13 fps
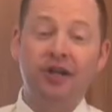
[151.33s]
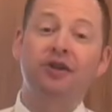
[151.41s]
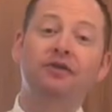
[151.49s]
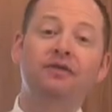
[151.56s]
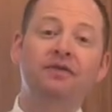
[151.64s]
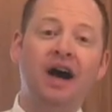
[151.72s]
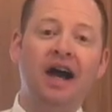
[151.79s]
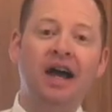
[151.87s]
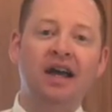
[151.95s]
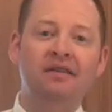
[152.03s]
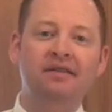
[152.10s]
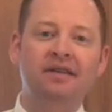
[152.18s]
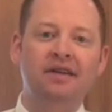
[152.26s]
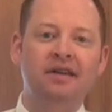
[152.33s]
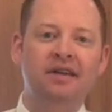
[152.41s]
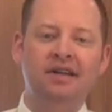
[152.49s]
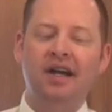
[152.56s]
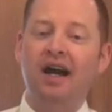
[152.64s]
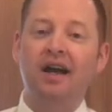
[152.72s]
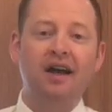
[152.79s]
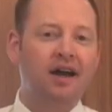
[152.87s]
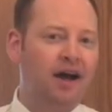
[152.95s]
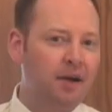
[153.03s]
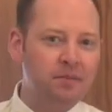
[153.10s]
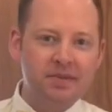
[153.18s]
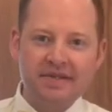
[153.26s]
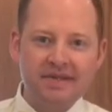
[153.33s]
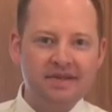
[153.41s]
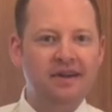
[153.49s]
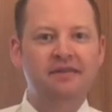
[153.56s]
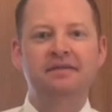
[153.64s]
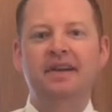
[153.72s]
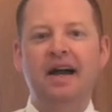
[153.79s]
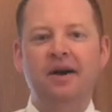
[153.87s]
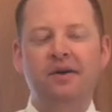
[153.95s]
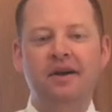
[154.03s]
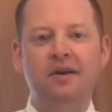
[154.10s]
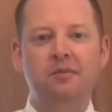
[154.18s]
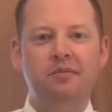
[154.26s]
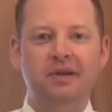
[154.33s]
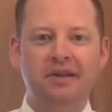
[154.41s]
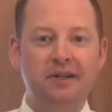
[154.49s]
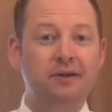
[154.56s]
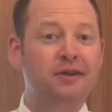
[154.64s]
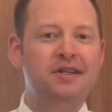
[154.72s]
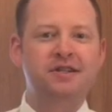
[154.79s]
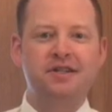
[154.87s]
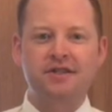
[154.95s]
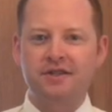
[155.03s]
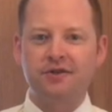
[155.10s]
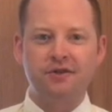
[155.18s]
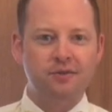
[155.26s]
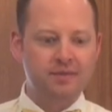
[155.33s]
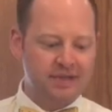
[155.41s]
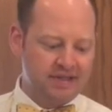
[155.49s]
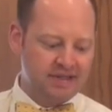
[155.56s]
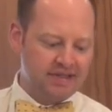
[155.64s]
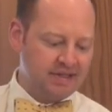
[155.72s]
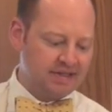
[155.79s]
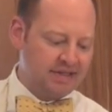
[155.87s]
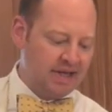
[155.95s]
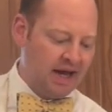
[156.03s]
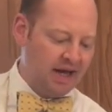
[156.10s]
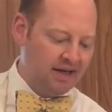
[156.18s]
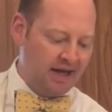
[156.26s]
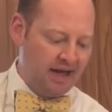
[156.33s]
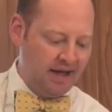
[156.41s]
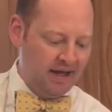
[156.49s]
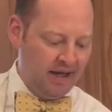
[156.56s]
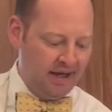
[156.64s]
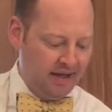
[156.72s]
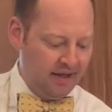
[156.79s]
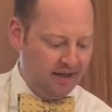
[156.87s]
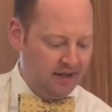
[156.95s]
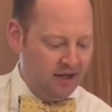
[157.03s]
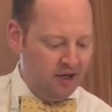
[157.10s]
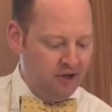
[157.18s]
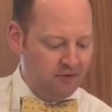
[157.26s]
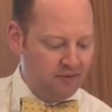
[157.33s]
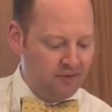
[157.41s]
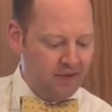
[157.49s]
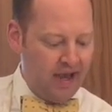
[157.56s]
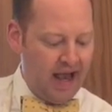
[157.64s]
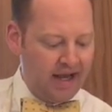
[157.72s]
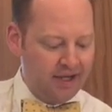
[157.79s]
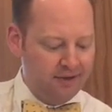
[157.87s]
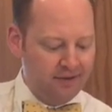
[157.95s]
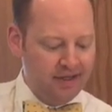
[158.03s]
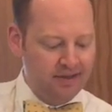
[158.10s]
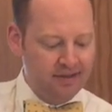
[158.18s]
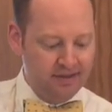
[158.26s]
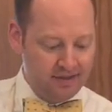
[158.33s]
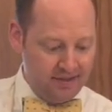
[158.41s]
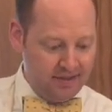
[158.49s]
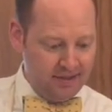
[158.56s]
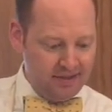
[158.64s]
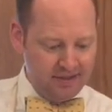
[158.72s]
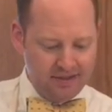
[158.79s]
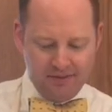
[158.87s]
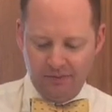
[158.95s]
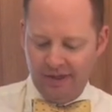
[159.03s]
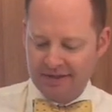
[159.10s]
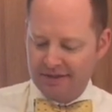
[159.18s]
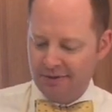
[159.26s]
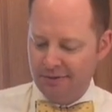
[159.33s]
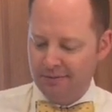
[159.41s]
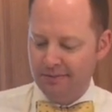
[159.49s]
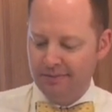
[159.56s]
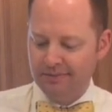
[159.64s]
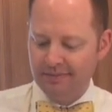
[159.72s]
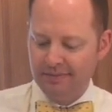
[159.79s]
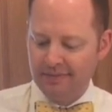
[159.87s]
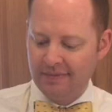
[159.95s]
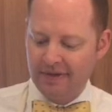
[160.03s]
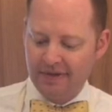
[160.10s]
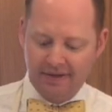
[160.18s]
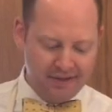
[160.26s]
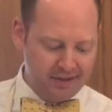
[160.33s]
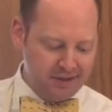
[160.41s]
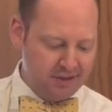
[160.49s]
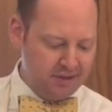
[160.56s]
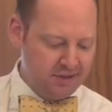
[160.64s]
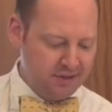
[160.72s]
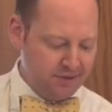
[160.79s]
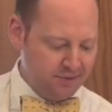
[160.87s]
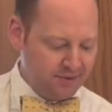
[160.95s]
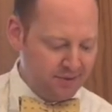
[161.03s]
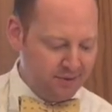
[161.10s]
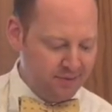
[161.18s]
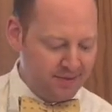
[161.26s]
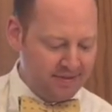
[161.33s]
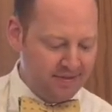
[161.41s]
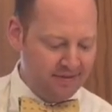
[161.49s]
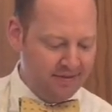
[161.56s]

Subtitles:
to do 5, not cups of flour, but literally just scoops. This is not accurate. 1 scoop, 2 scoops,